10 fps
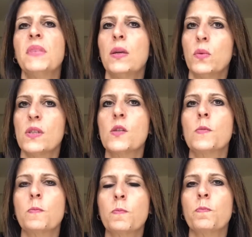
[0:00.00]
it
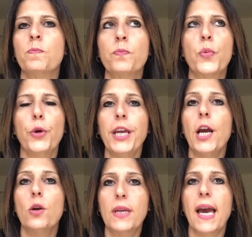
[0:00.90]
was pretty
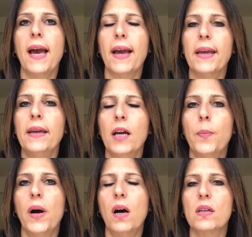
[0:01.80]
okay,
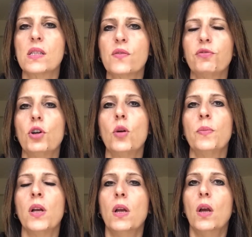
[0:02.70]
apart from